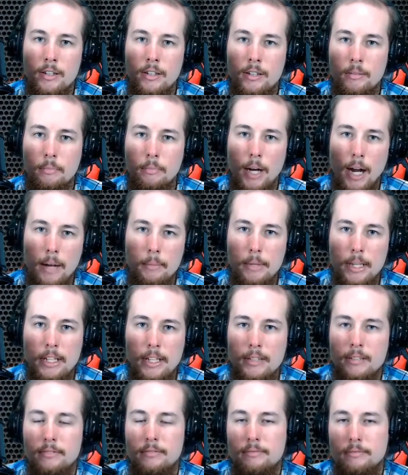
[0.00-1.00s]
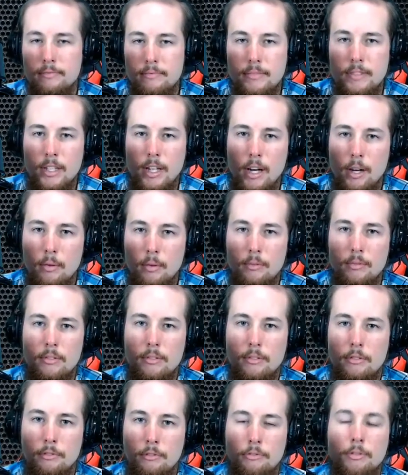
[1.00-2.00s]
But I mean, you know,
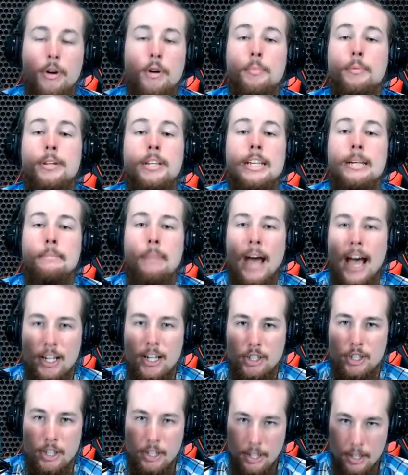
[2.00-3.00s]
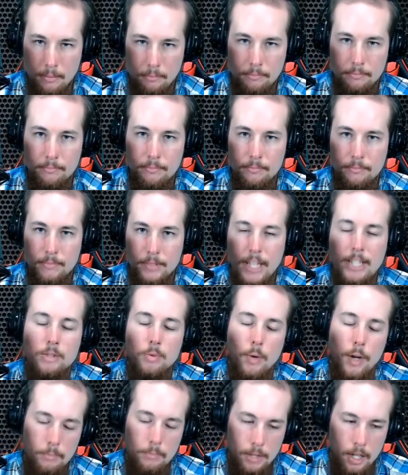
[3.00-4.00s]
verbally bashing them. That's
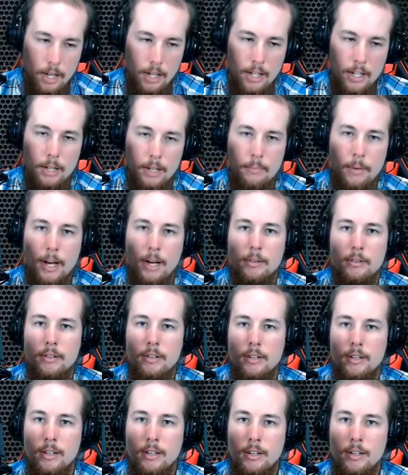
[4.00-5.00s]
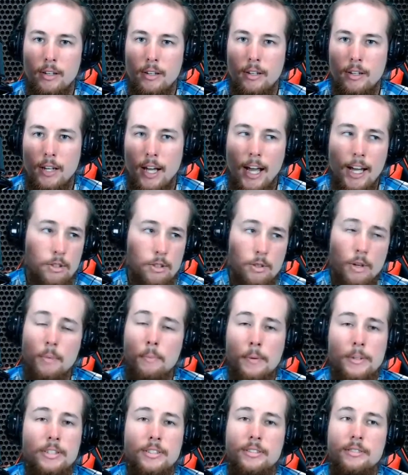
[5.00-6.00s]
what I'm talking about. And Trump
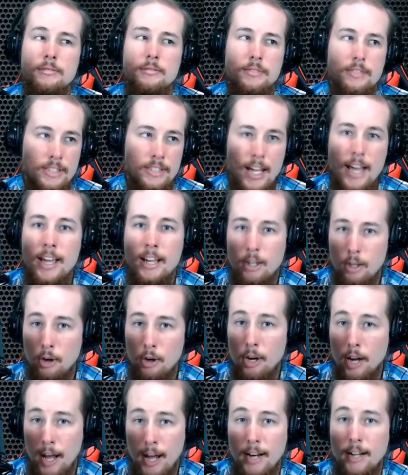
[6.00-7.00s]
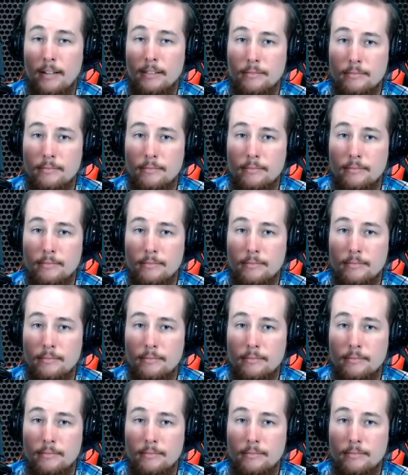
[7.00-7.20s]
is dang good at it.